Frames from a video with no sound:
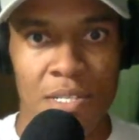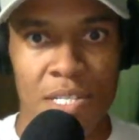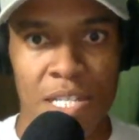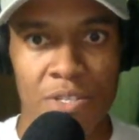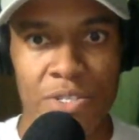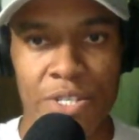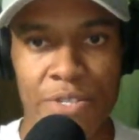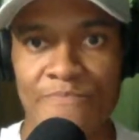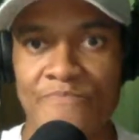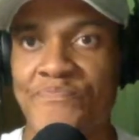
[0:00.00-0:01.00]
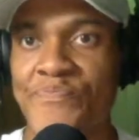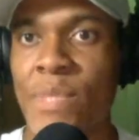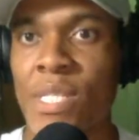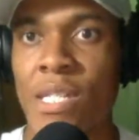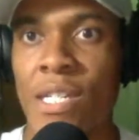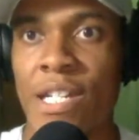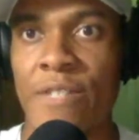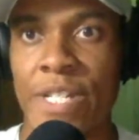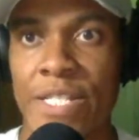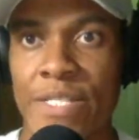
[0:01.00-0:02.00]
It'll do.
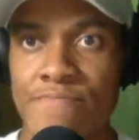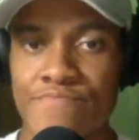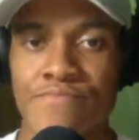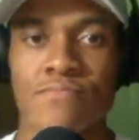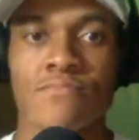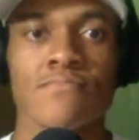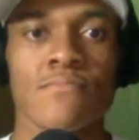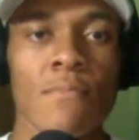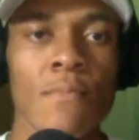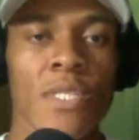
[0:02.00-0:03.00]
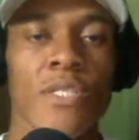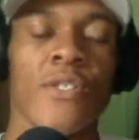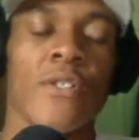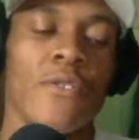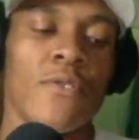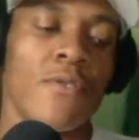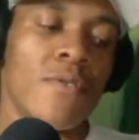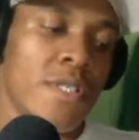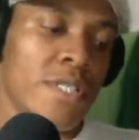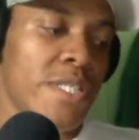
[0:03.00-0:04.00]
Anyways,
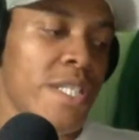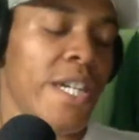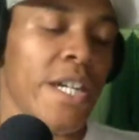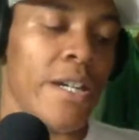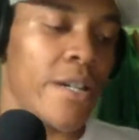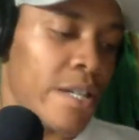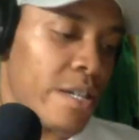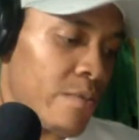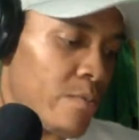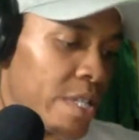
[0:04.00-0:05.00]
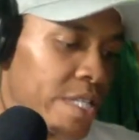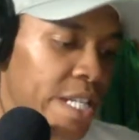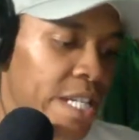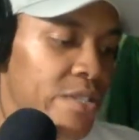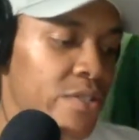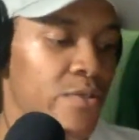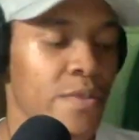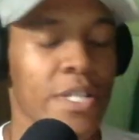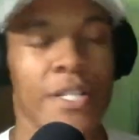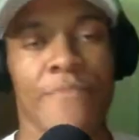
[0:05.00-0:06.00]
so today I wanted to get
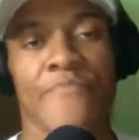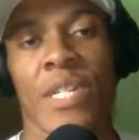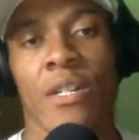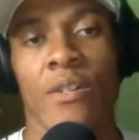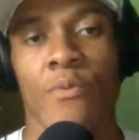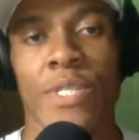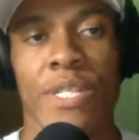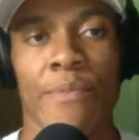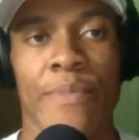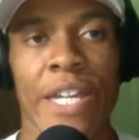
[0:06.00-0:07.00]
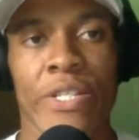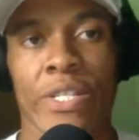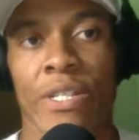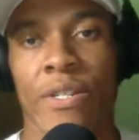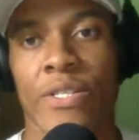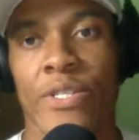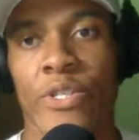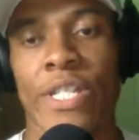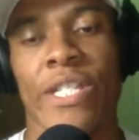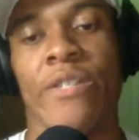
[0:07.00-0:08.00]
into what the best
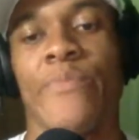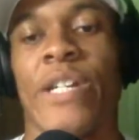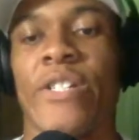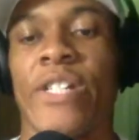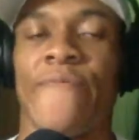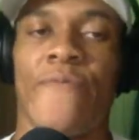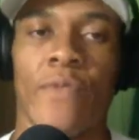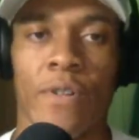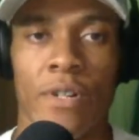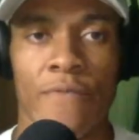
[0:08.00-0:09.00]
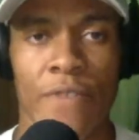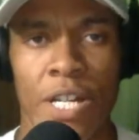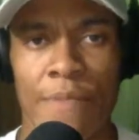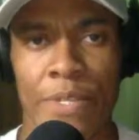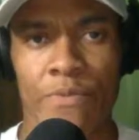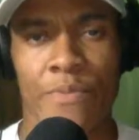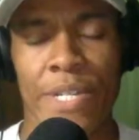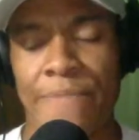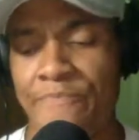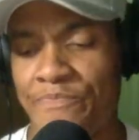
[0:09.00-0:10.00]
storytelling paradigm for comics would
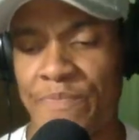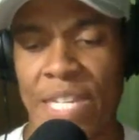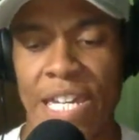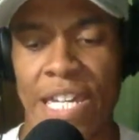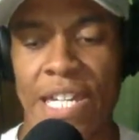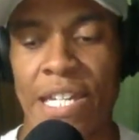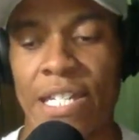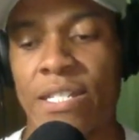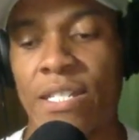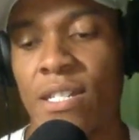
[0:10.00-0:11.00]
be. And